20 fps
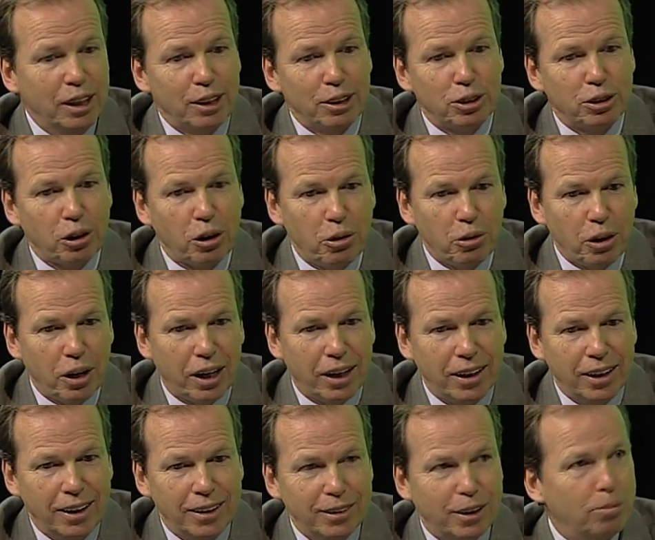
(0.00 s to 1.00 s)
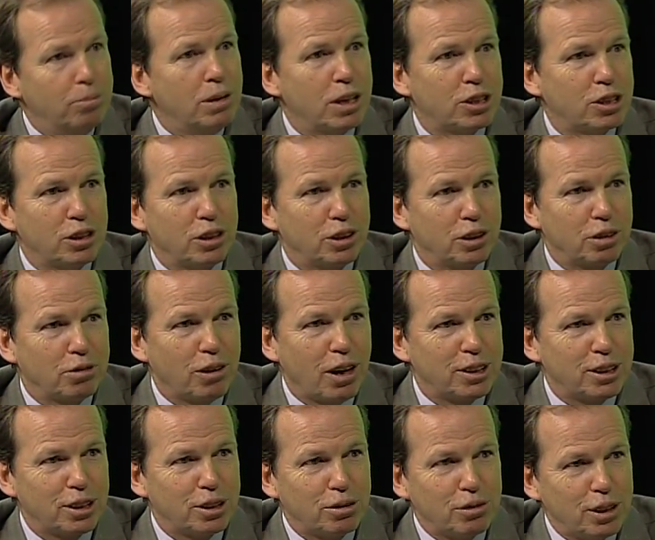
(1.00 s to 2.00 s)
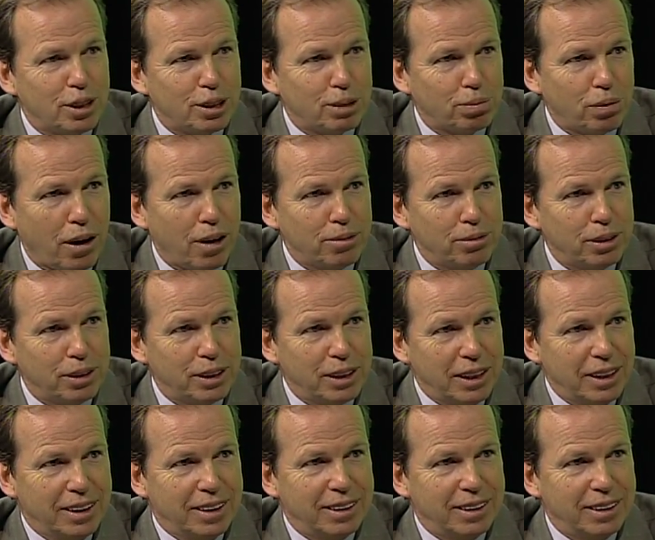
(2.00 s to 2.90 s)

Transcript: So the mission of the registry is probably,